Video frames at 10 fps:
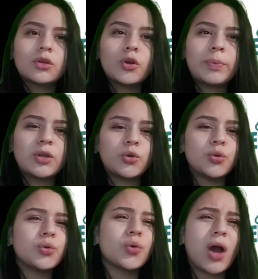European
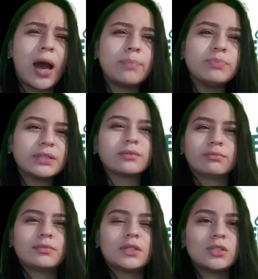Union
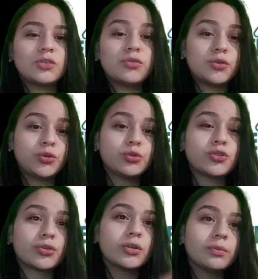happen in the
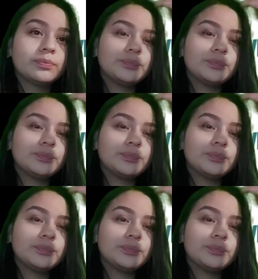future?